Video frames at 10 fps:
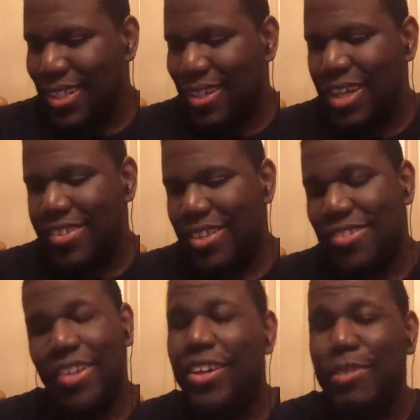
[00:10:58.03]
it's
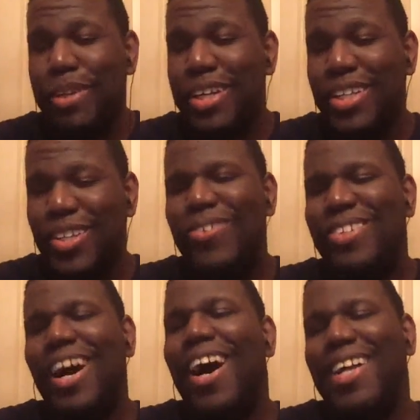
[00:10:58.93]
good, man. You
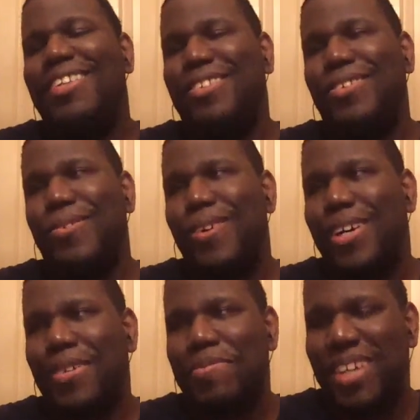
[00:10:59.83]
got to
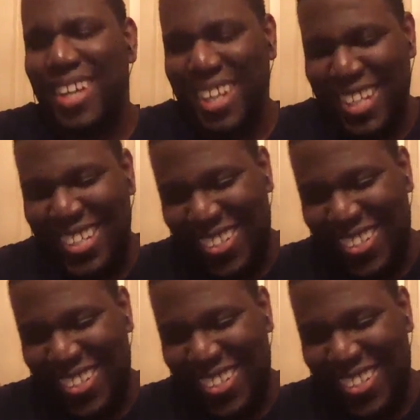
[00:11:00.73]
you